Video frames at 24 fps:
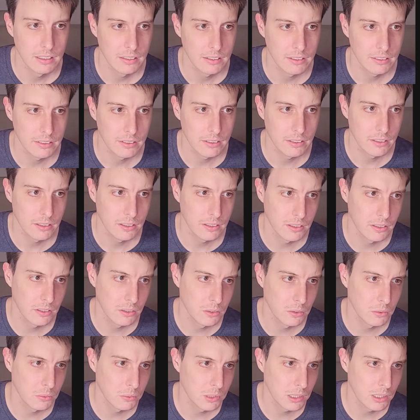
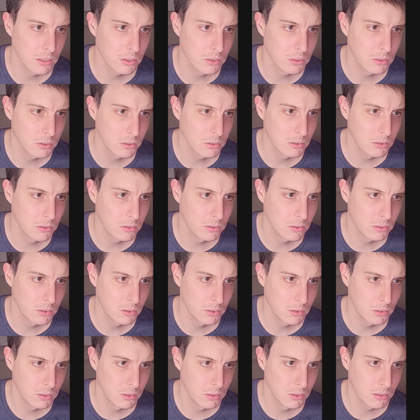So we could
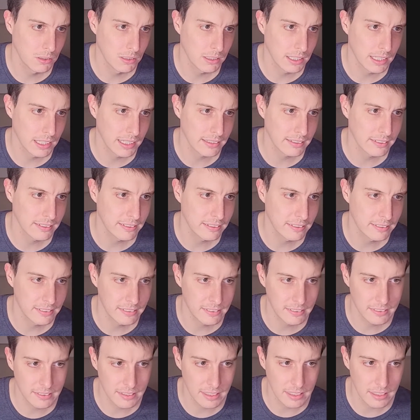do like
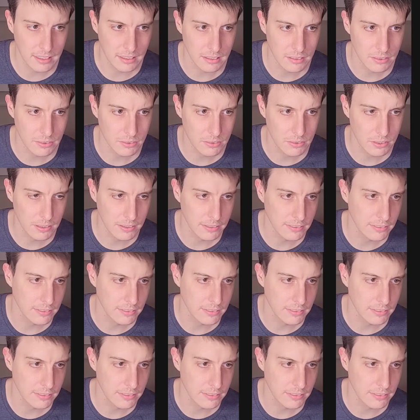stint, for